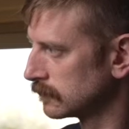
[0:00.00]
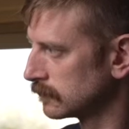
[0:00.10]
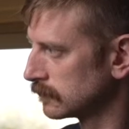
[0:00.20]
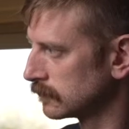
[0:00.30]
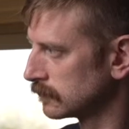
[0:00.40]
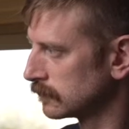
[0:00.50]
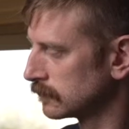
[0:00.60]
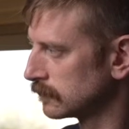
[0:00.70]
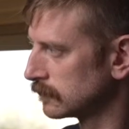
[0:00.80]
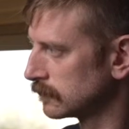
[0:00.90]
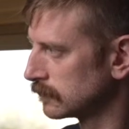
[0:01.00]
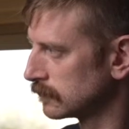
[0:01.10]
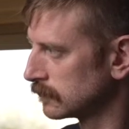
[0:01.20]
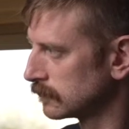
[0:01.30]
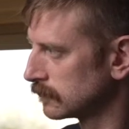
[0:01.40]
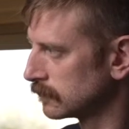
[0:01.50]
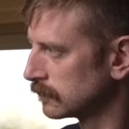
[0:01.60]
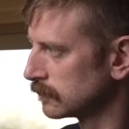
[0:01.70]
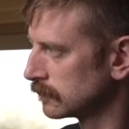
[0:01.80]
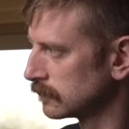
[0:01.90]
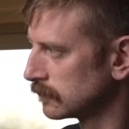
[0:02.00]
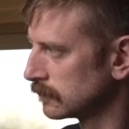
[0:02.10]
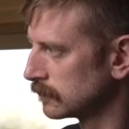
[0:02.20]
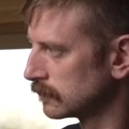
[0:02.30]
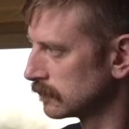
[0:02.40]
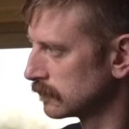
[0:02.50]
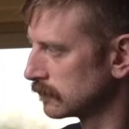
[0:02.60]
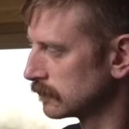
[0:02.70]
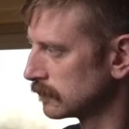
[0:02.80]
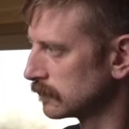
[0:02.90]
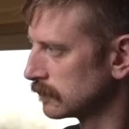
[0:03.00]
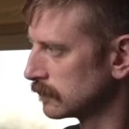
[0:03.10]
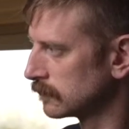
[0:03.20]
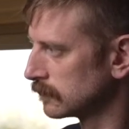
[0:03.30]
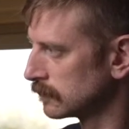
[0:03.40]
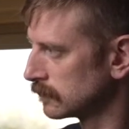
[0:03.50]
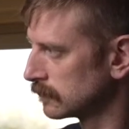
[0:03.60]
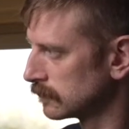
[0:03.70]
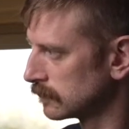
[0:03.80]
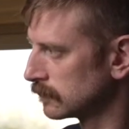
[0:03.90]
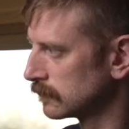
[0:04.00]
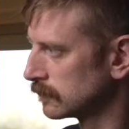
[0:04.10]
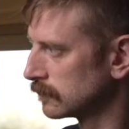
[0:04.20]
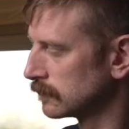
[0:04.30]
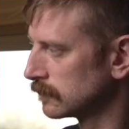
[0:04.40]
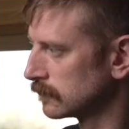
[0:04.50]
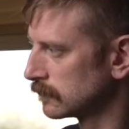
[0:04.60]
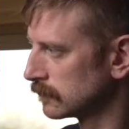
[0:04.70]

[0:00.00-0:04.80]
This person isn't speaking.